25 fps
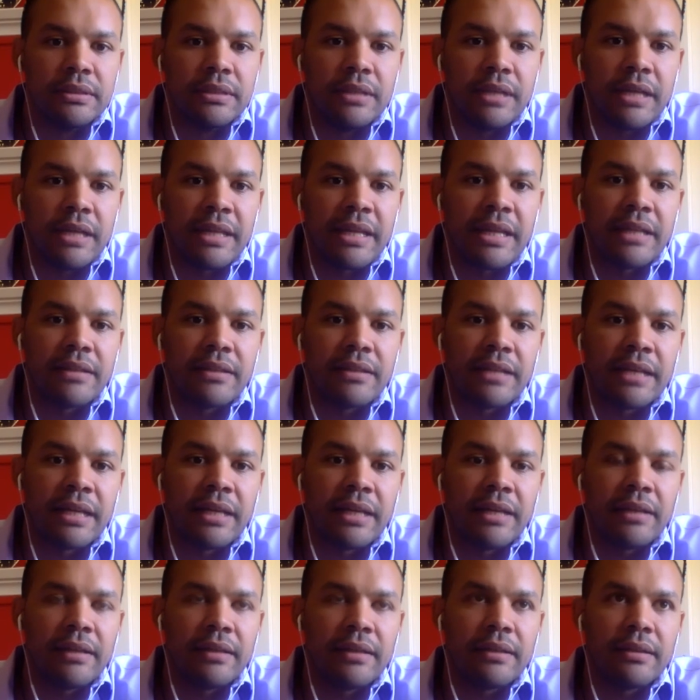And
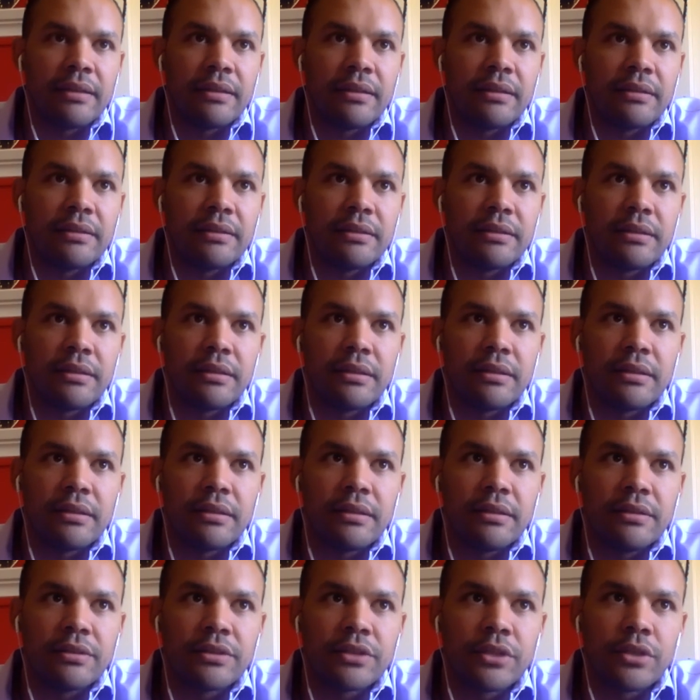that
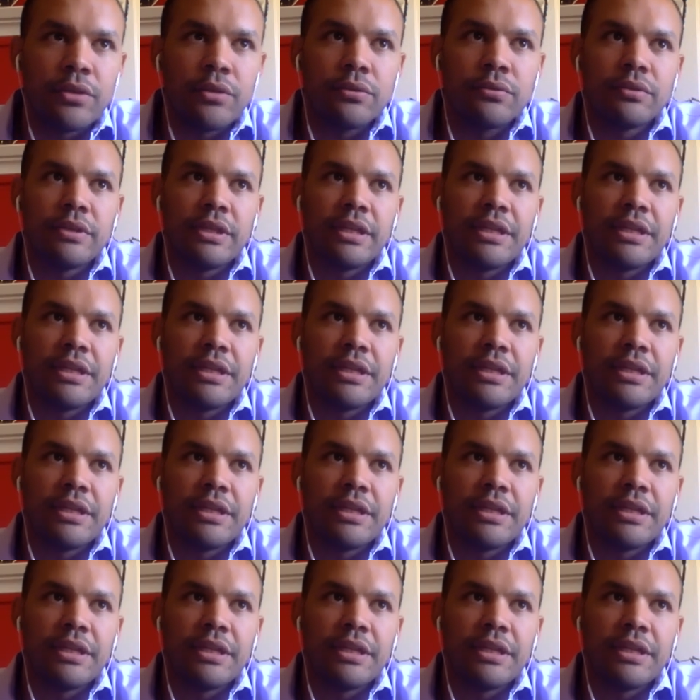so